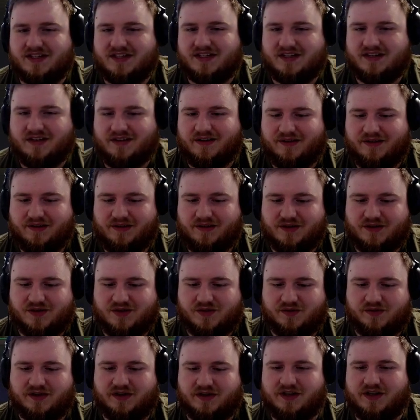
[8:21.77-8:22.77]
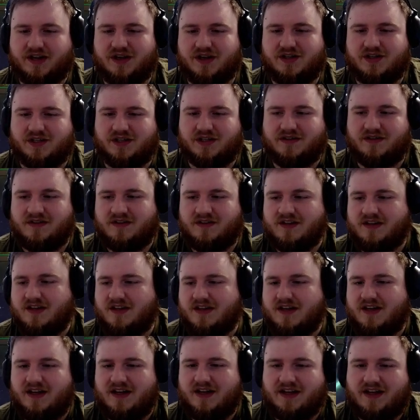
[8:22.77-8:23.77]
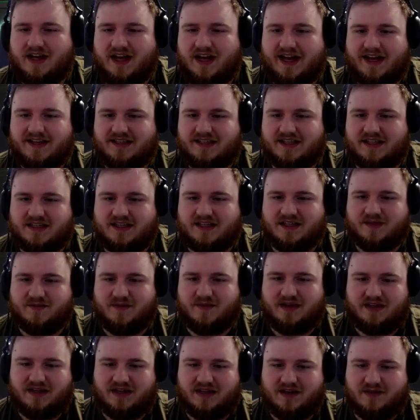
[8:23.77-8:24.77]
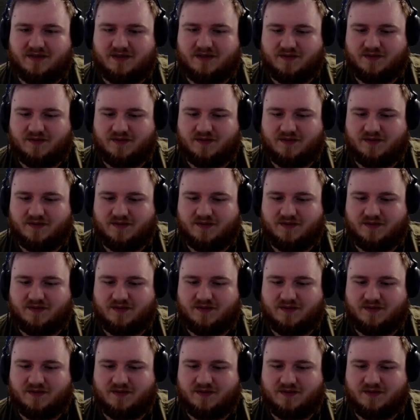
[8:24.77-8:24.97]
go through the shorter dungeon. Pass this as many times as we